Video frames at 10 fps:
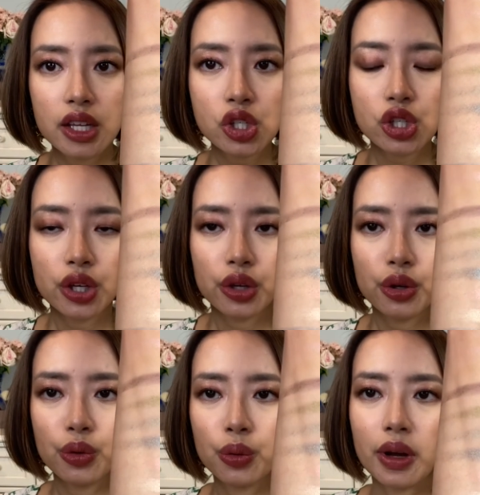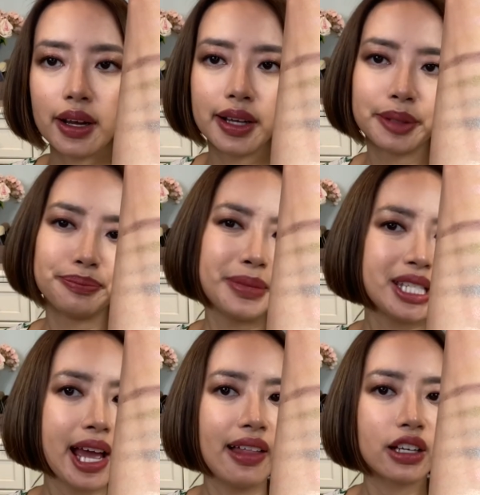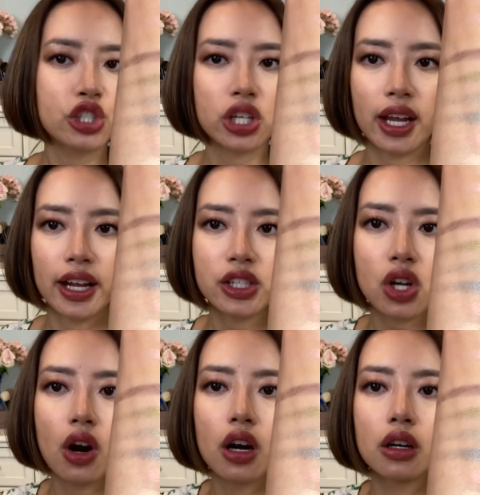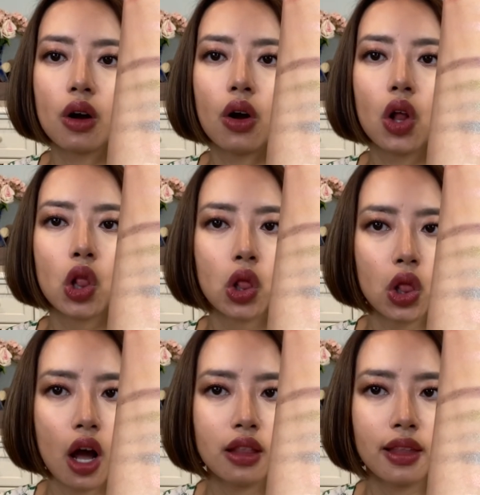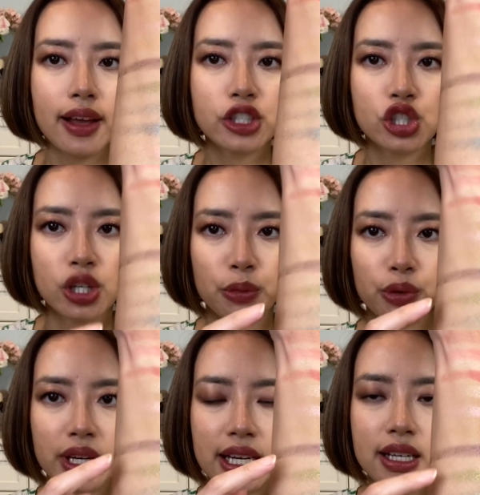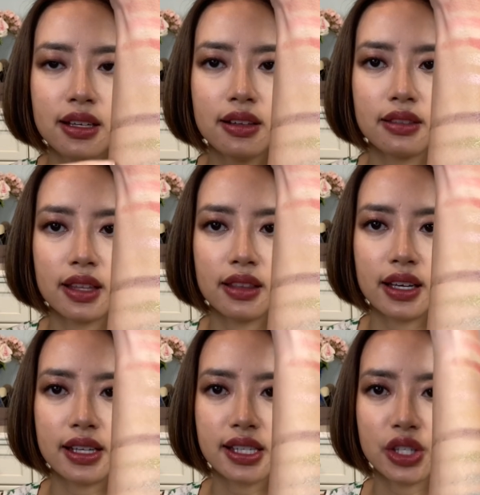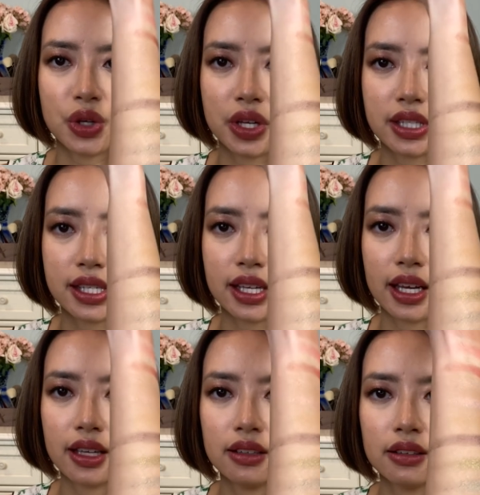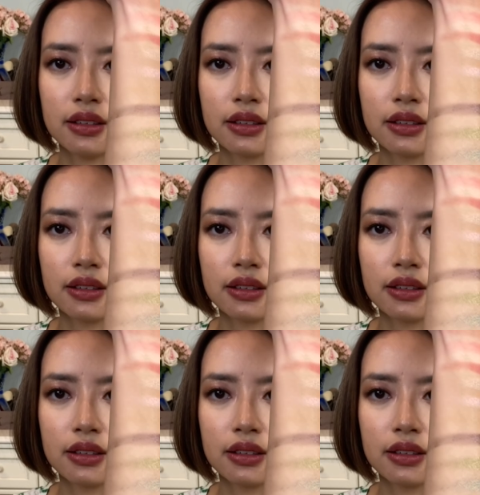these two um, metallic shades are a lot less shimmery than these, as you can see.